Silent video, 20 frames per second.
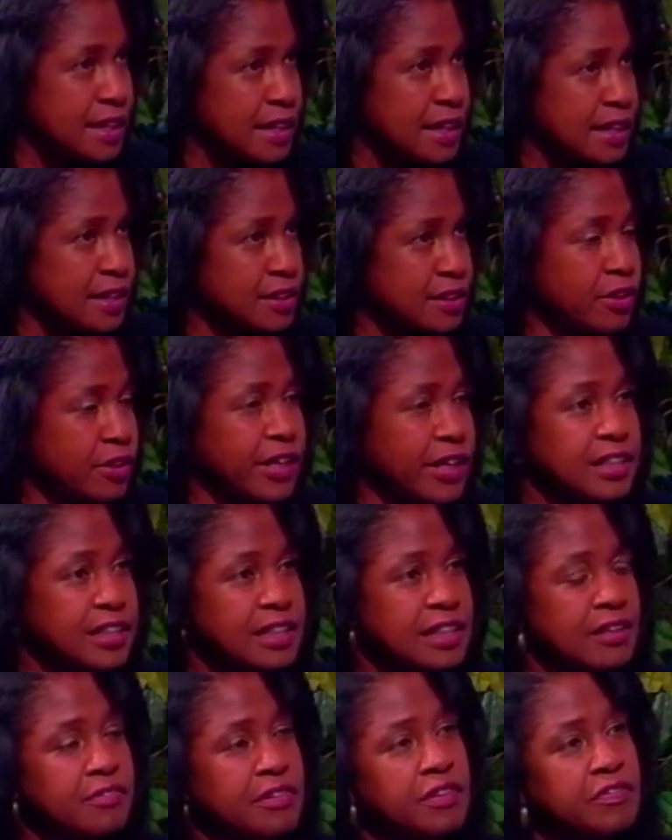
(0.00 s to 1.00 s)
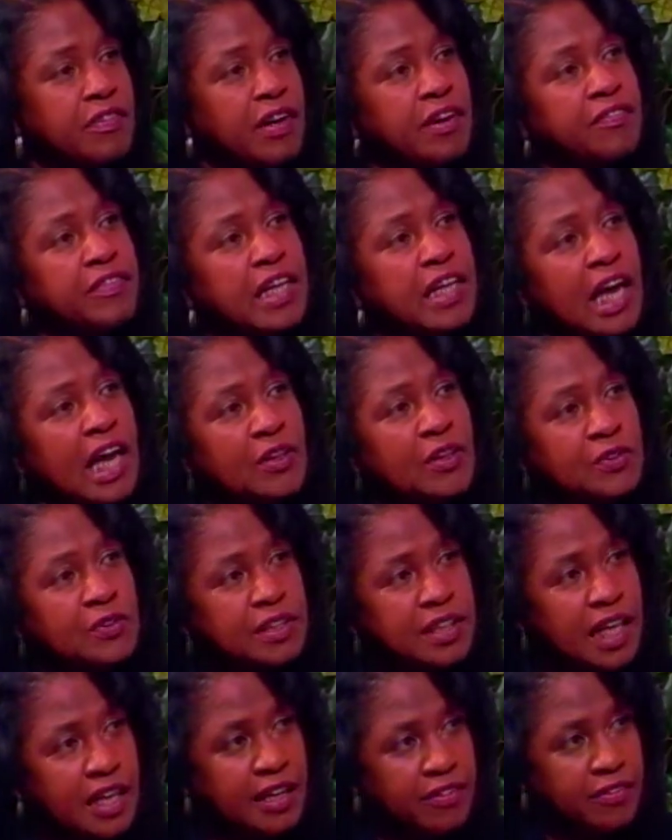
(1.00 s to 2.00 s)
Okay. So that's
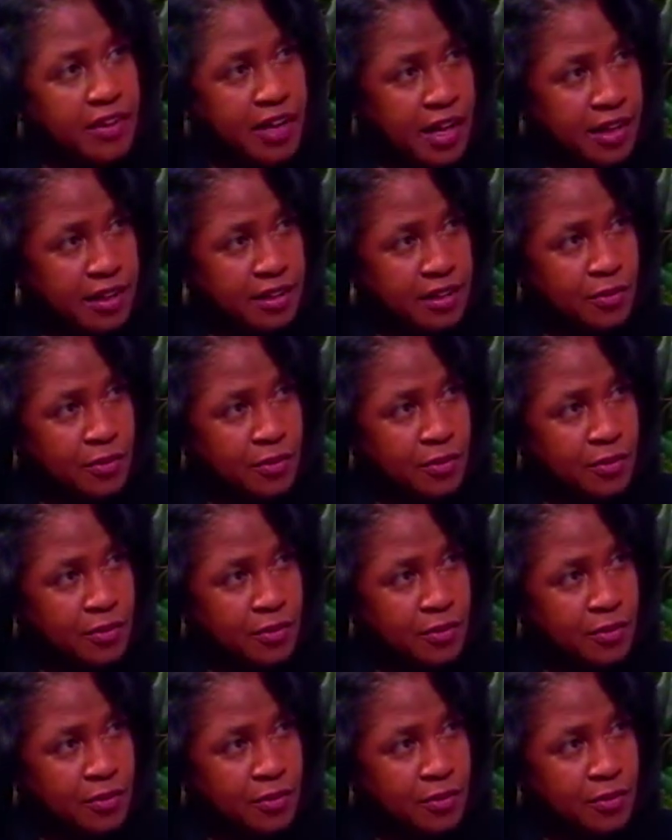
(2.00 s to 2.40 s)
$75 out of that.